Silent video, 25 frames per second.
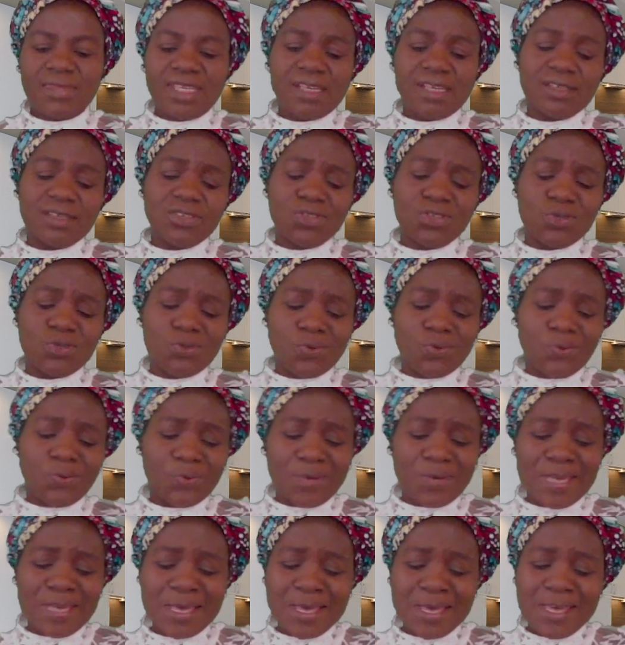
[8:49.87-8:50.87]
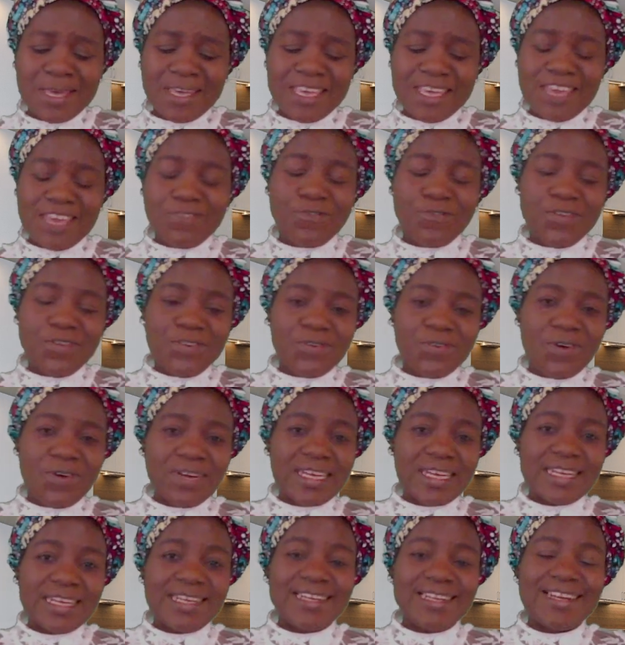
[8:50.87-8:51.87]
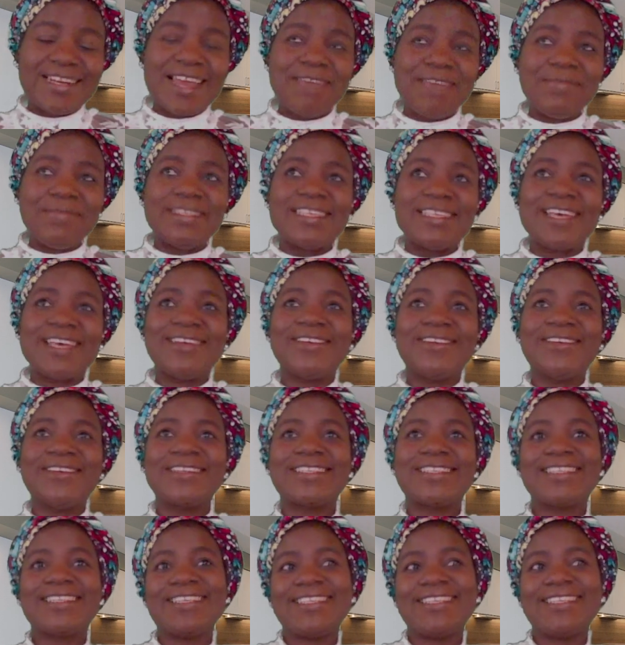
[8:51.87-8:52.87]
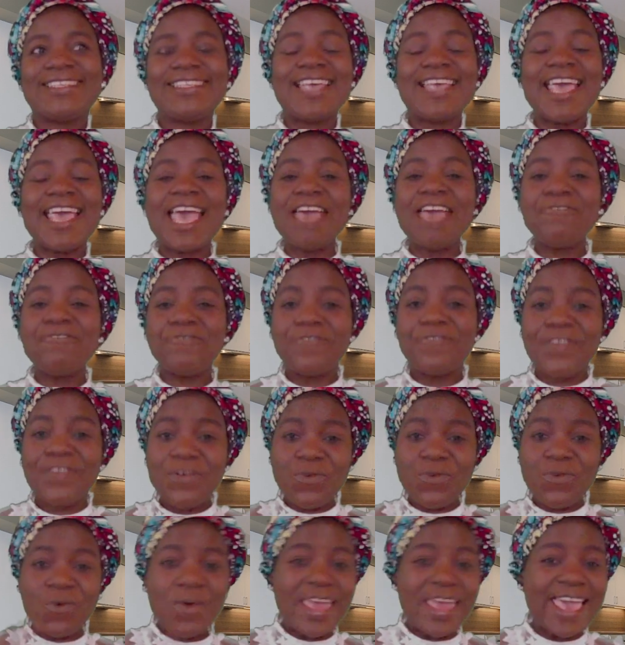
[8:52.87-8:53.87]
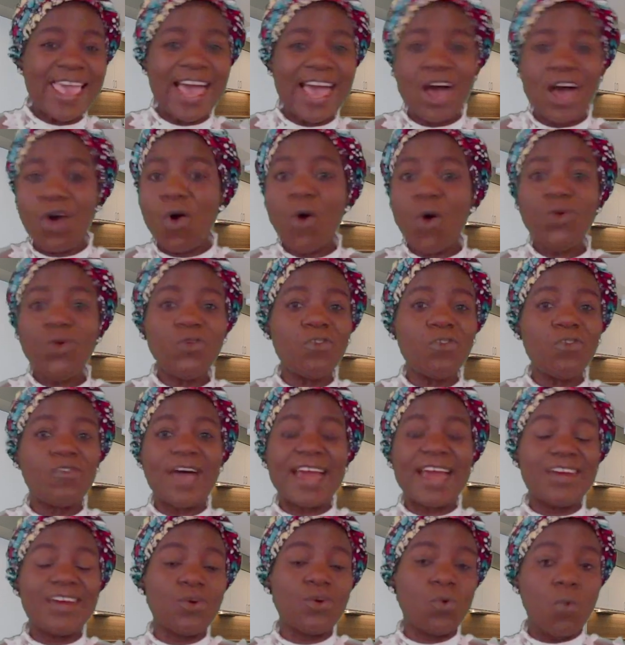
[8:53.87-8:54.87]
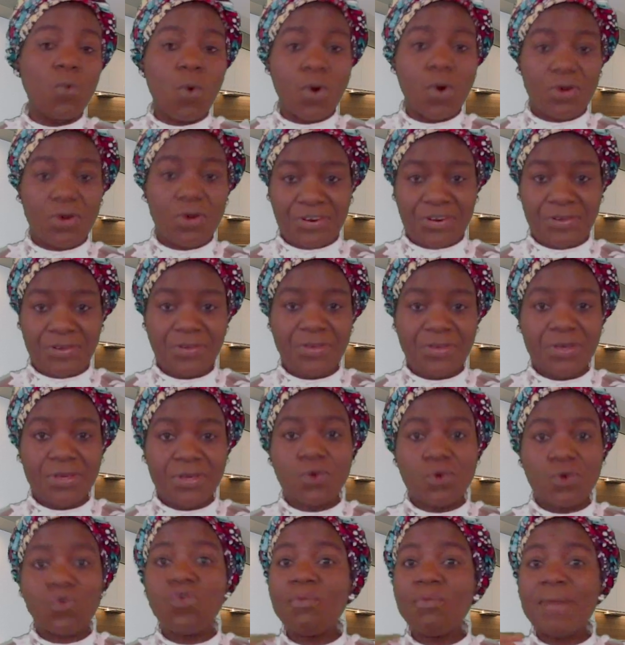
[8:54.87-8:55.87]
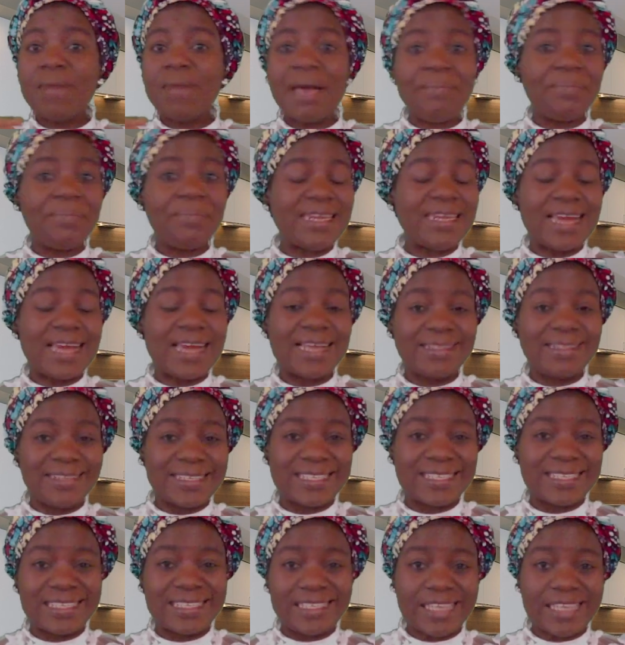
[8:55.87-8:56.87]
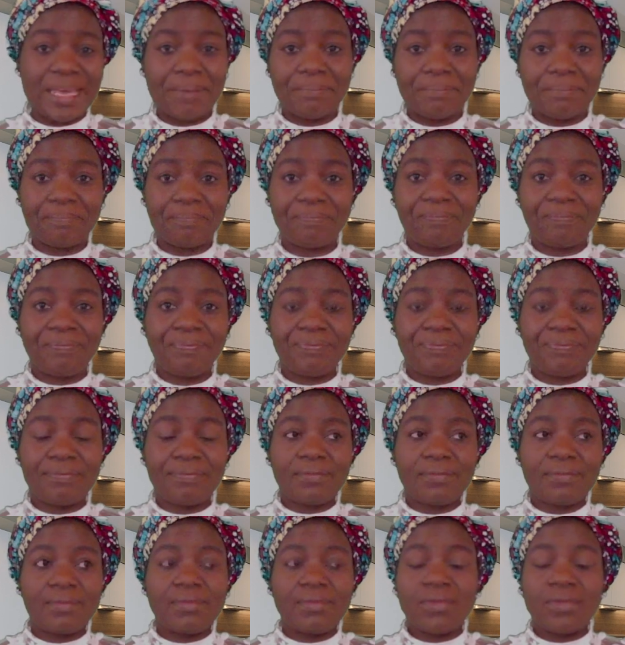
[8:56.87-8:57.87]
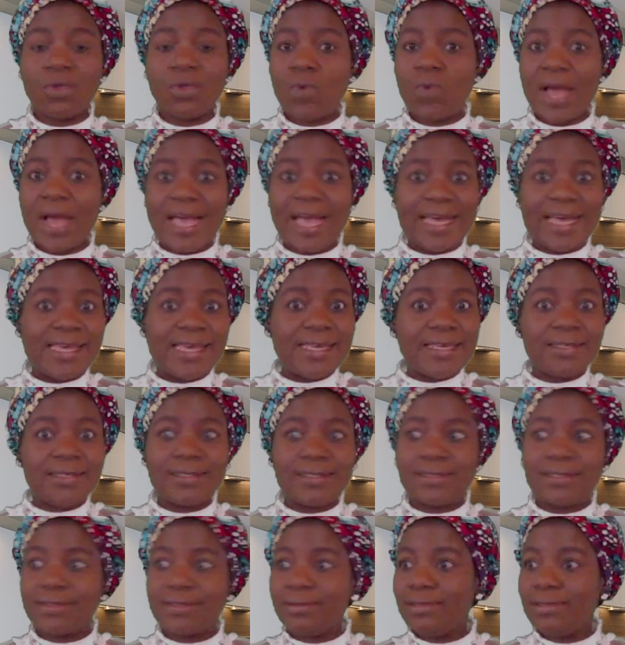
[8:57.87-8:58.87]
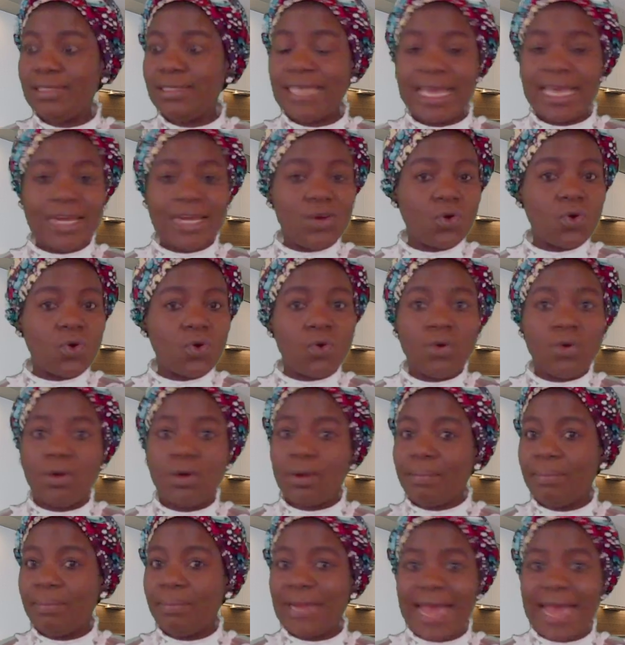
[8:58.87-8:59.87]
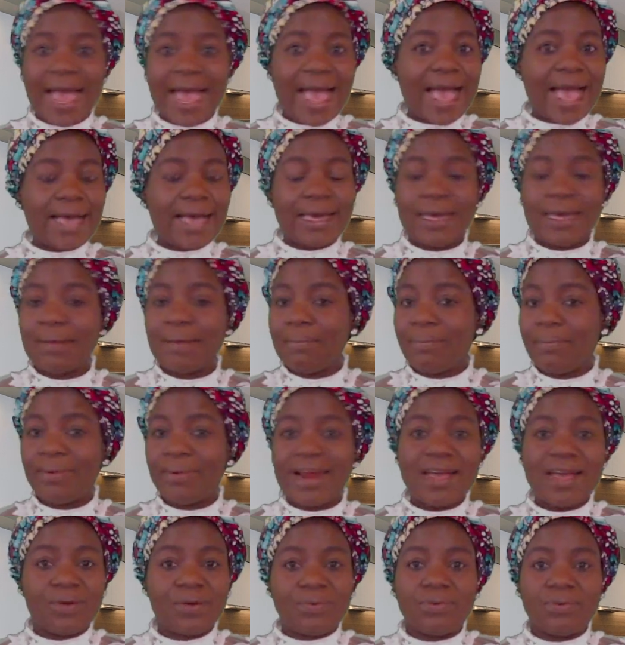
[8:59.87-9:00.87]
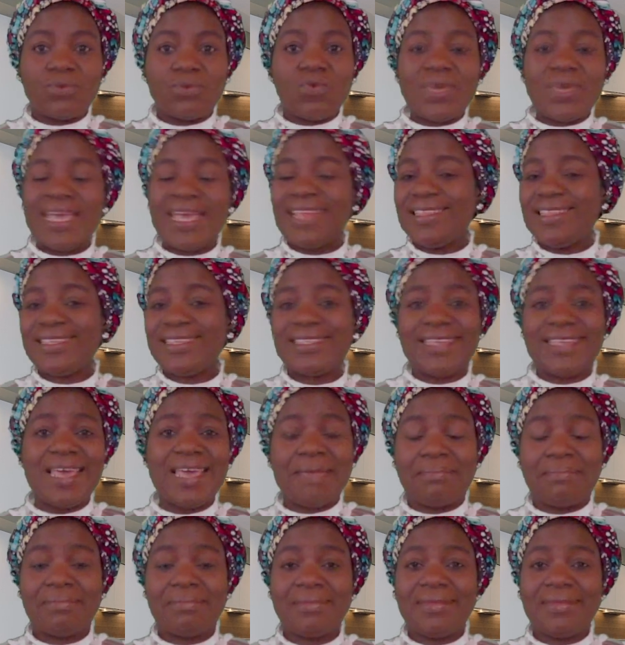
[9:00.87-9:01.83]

So, let me tell us this. Everywhere, all over the world, human beings are the same. White, yellow, black, brown. We are the same.